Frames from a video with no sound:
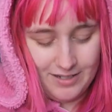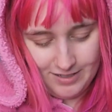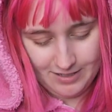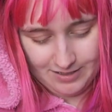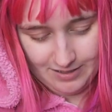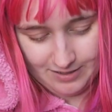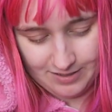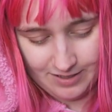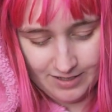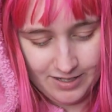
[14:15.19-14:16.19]

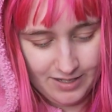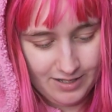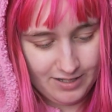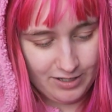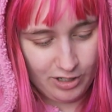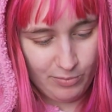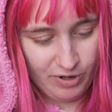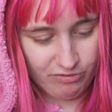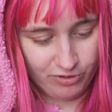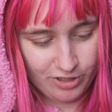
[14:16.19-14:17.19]
And then all
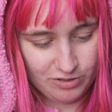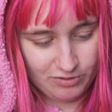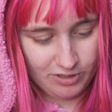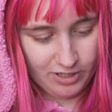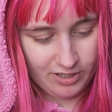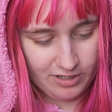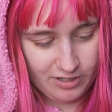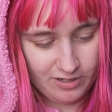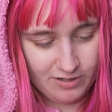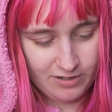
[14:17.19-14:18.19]
my friends were like,